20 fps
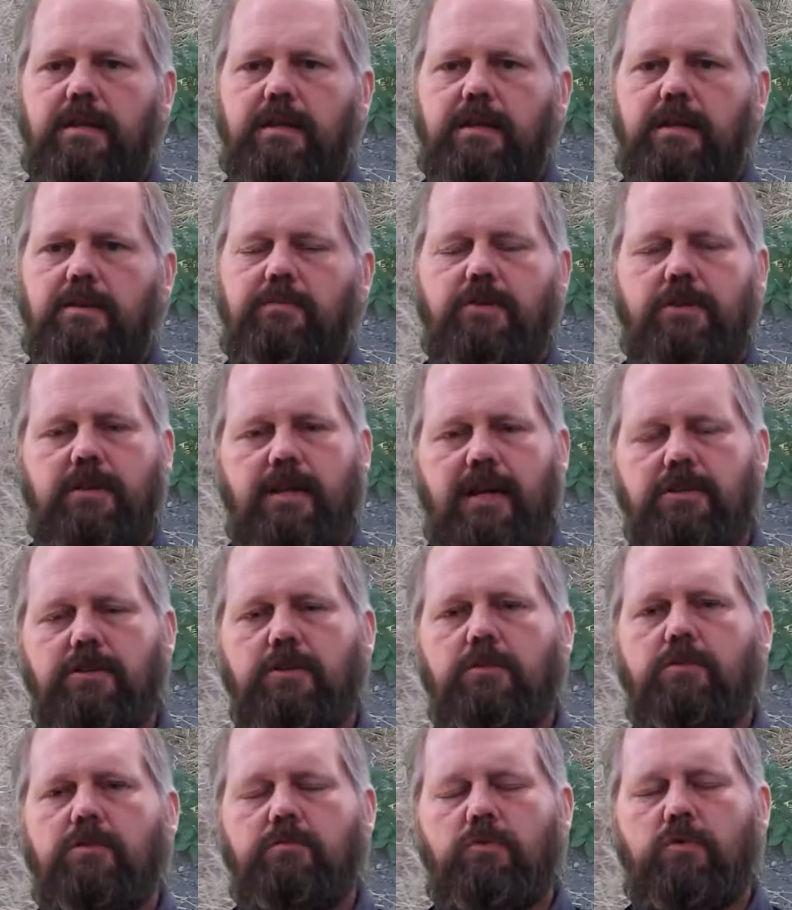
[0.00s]
If you'd like to
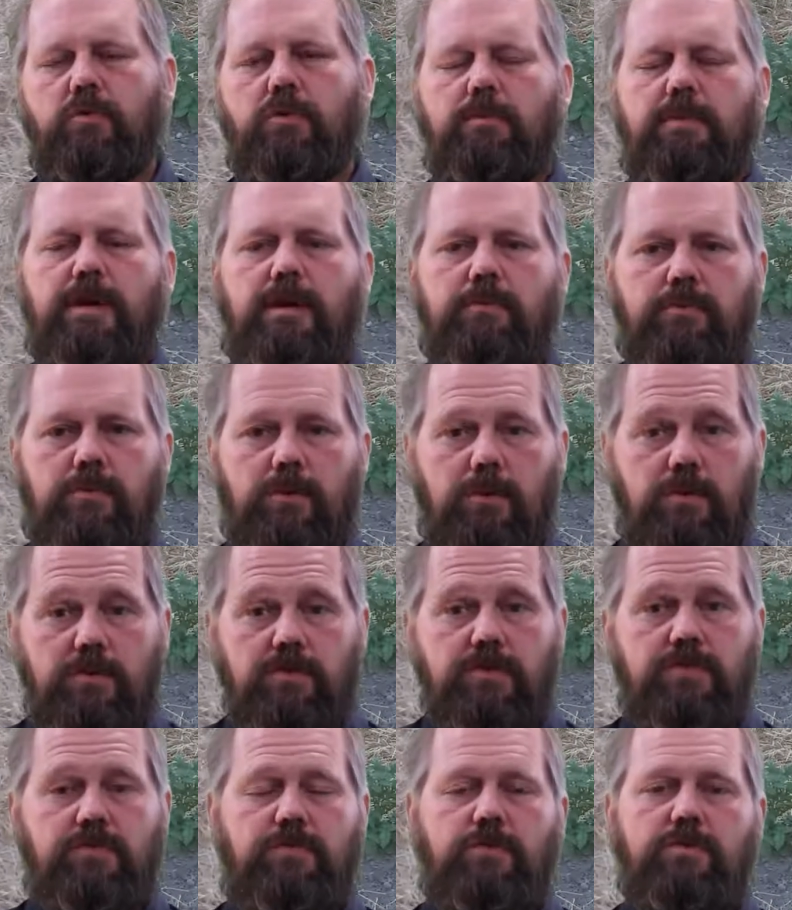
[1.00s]
learn more about
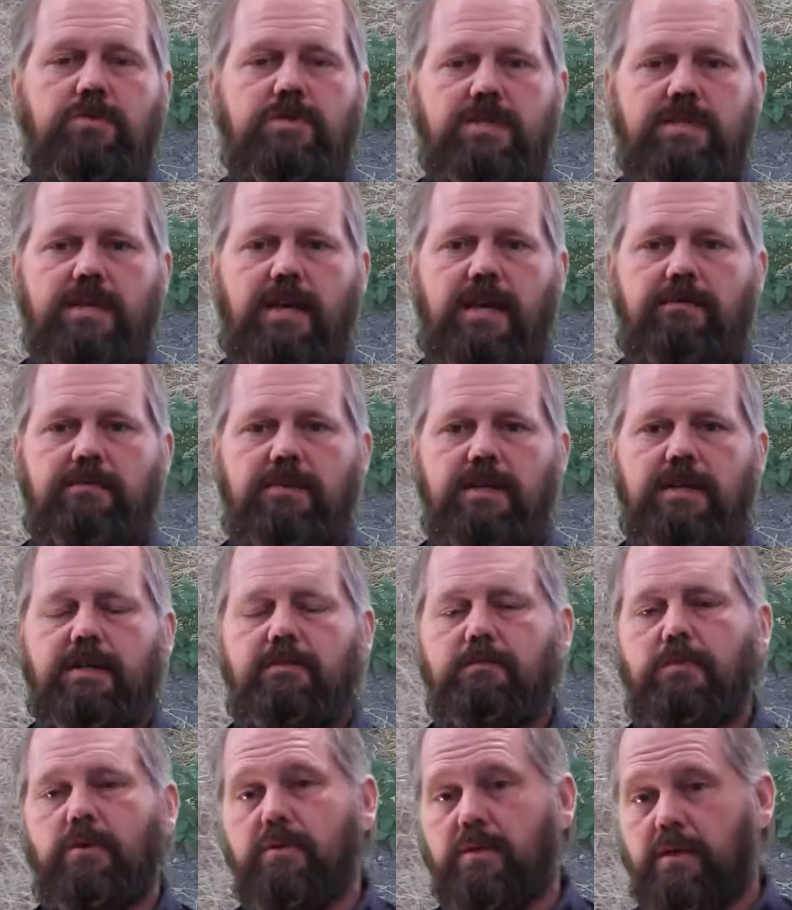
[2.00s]
produce food safety
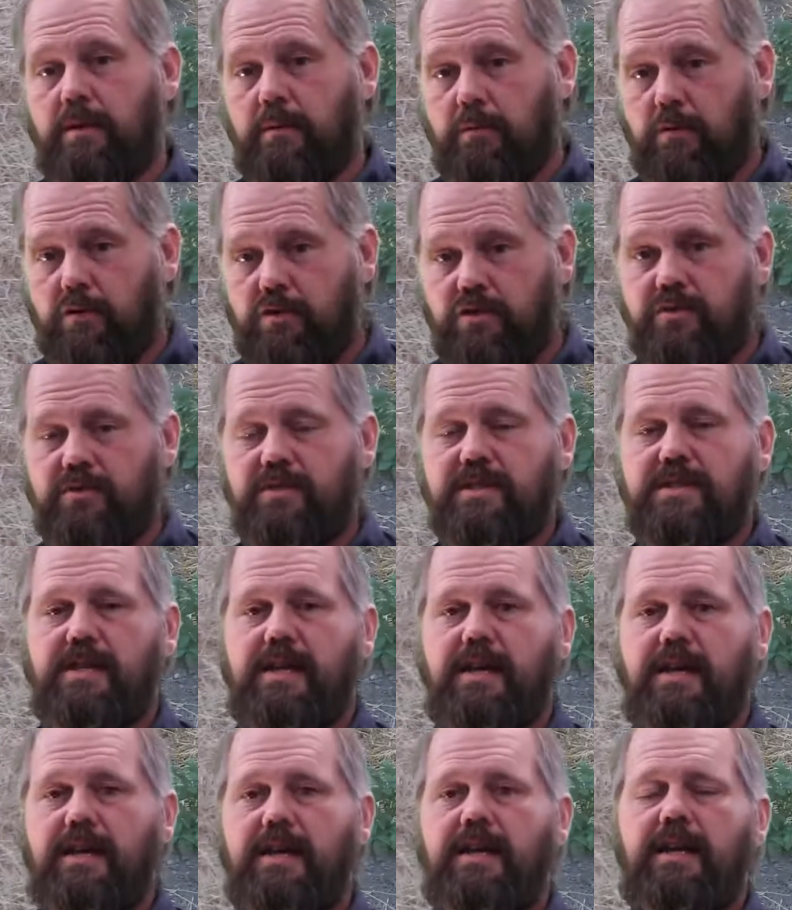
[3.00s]
in both the commercial
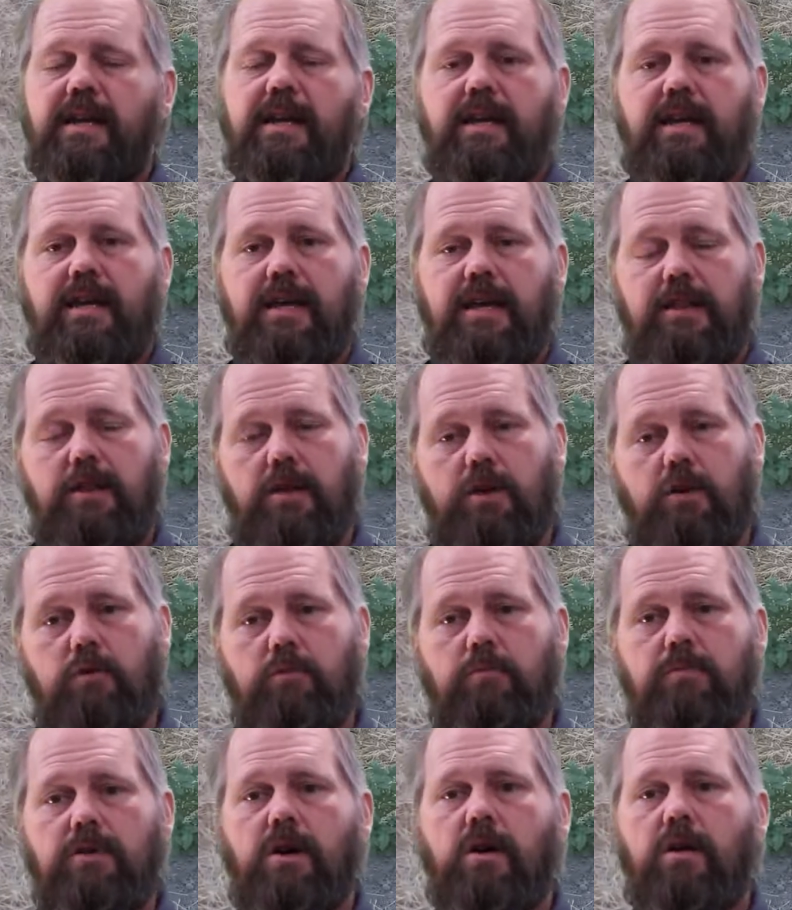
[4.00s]
setting and the
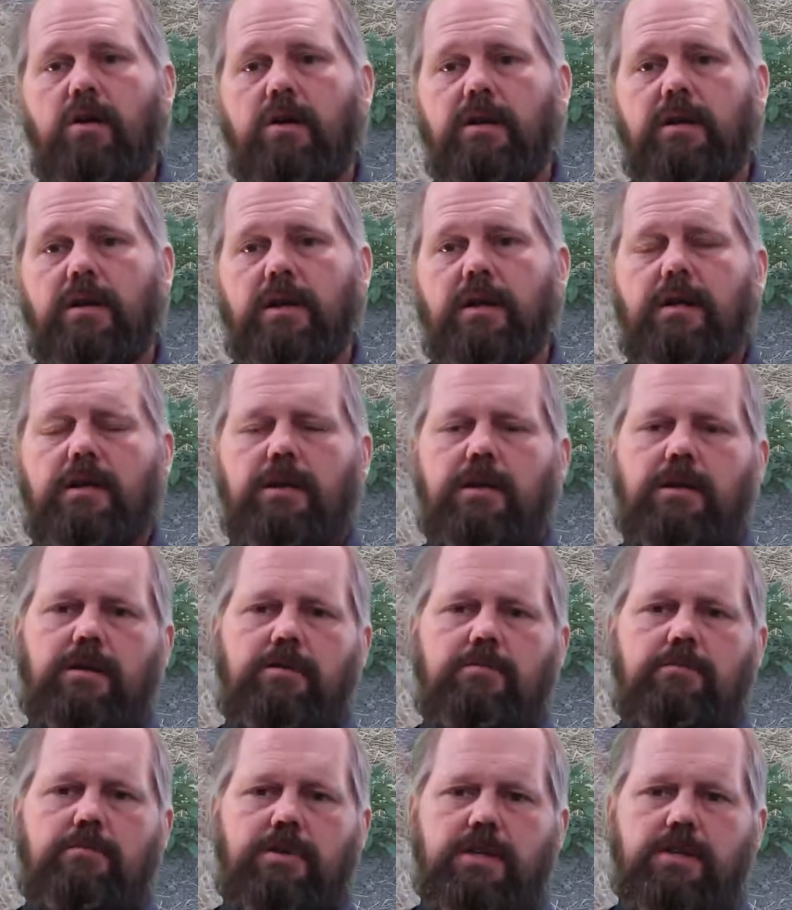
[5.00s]
home garden,
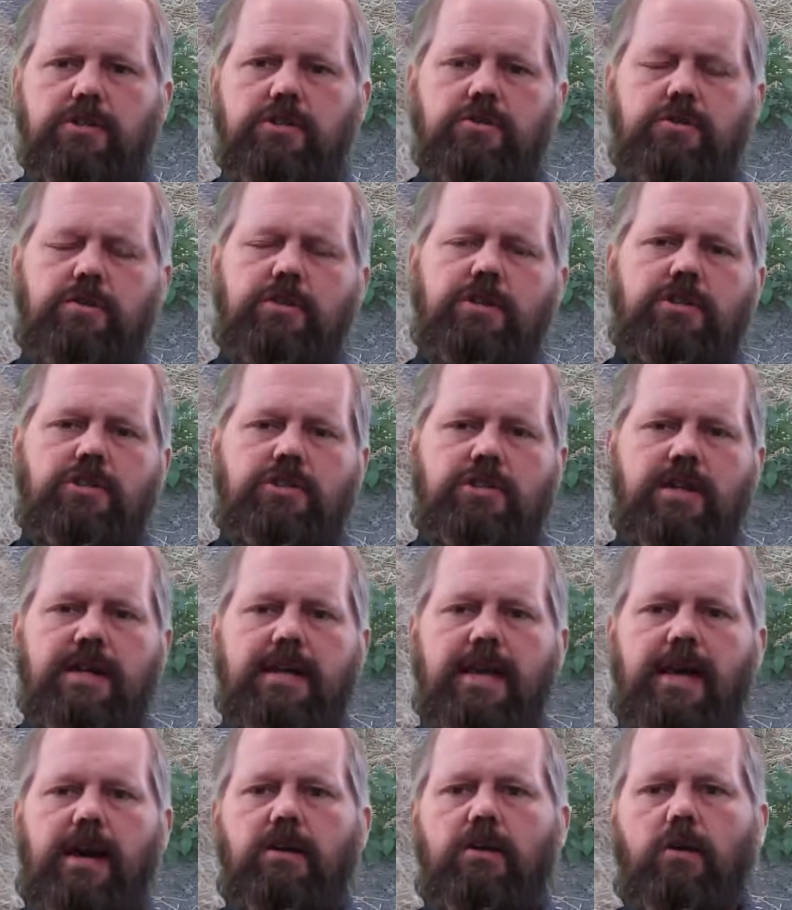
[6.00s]
be sure to
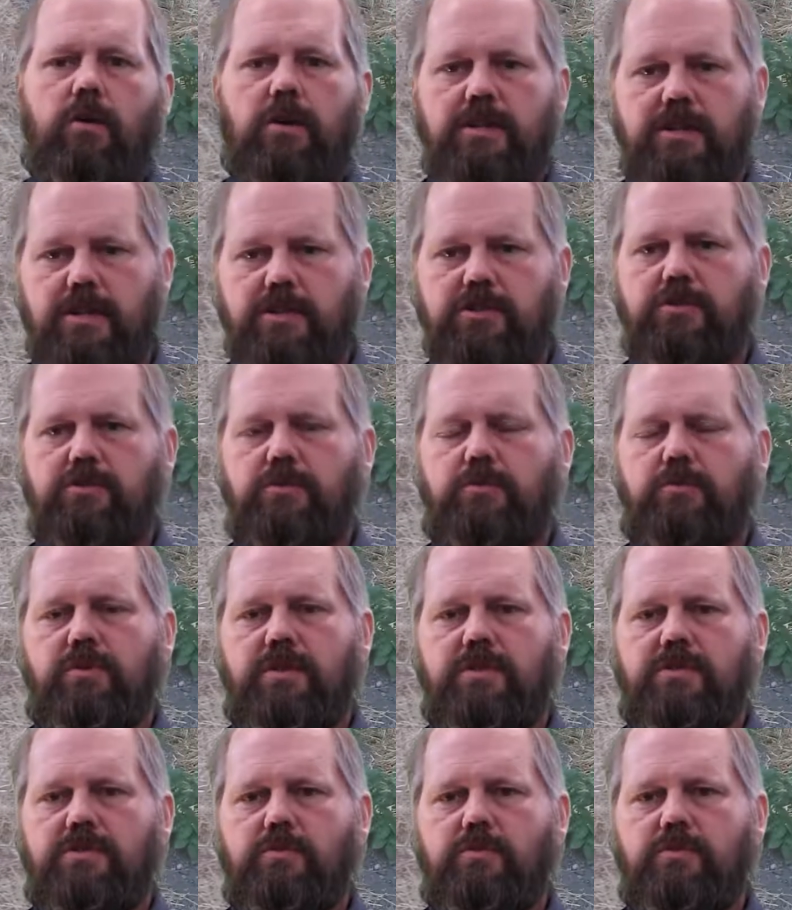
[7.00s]
check out our additional
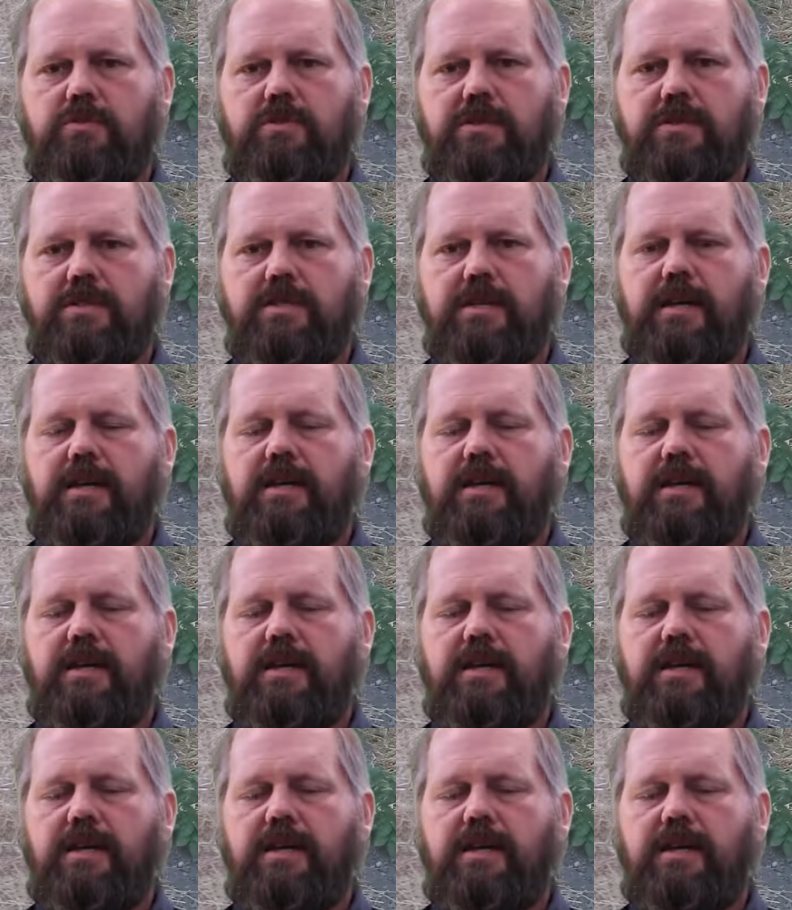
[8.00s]
resources